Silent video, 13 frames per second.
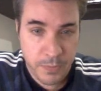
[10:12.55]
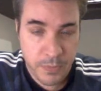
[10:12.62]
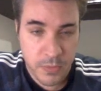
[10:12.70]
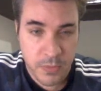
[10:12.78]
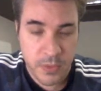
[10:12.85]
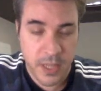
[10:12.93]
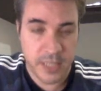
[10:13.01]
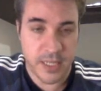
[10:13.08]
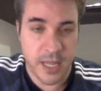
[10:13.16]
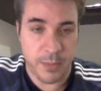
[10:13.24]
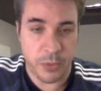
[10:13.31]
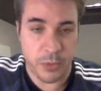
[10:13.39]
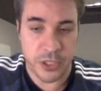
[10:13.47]
that's
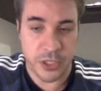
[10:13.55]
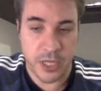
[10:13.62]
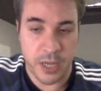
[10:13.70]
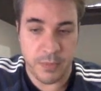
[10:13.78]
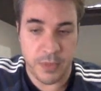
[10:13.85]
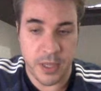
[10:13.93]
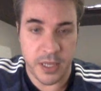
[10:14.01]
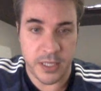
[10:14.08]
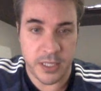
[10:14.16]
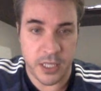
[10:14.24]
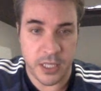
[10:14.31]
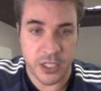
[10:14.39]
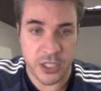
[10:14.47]
now pushed it up there.
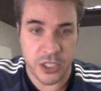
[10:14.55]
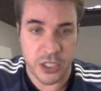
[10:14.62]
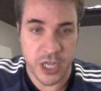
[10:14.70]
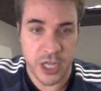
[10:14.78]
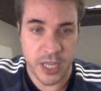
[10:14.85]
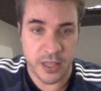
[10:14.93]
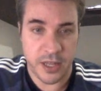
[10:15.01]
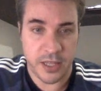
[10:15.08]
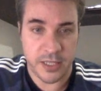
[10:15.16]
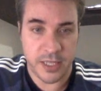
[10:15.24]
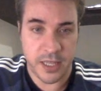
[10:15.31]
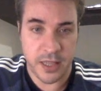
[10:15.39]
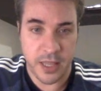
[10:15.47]
So let's just check that
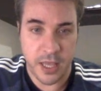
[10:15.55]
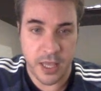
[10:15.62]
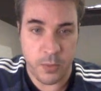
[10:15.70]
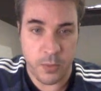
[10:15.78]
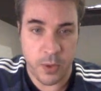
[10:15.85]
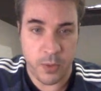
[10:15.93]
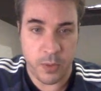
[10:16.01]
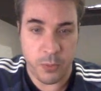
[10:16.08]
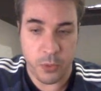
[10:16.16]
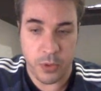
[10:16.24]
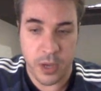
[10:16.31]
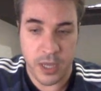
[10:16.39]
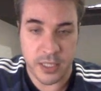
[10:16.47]
it's in there where we
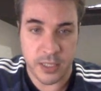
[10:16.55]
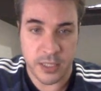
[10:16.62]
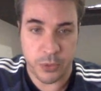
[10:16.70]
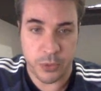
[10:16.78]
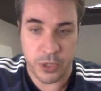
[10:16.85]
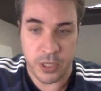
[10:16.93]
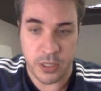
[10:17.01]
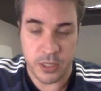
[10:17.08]
asked to put it.